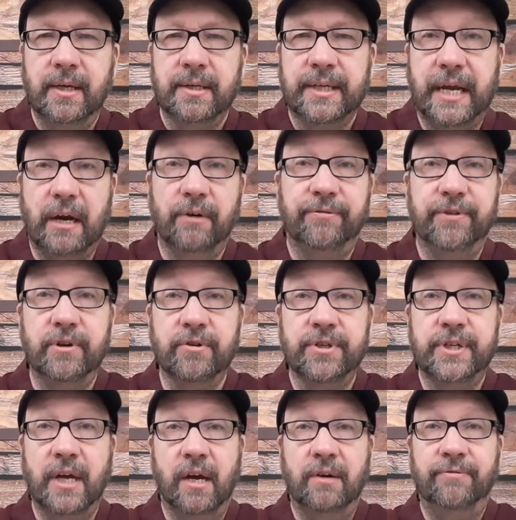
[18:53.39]
care for
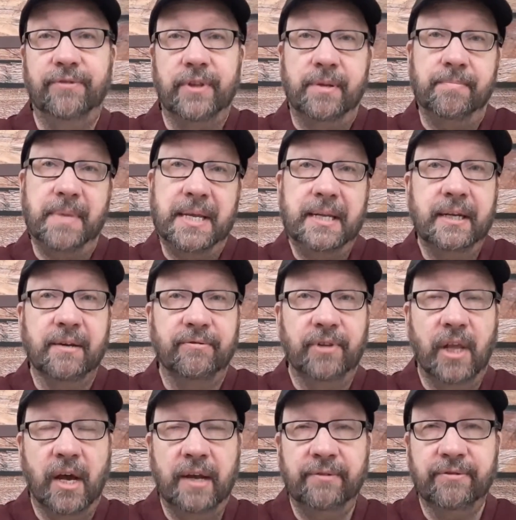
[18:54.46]
yourself and the meaning of
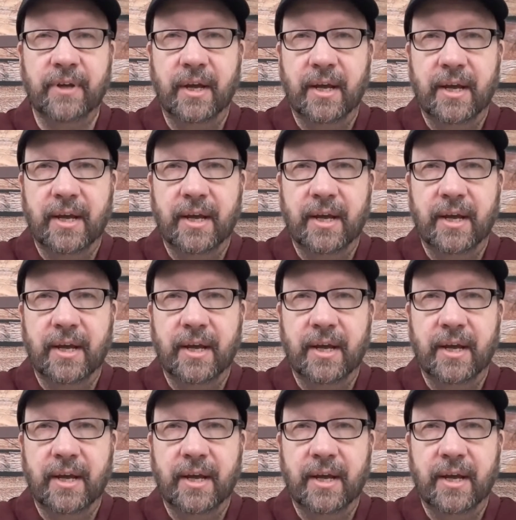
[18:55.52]
life.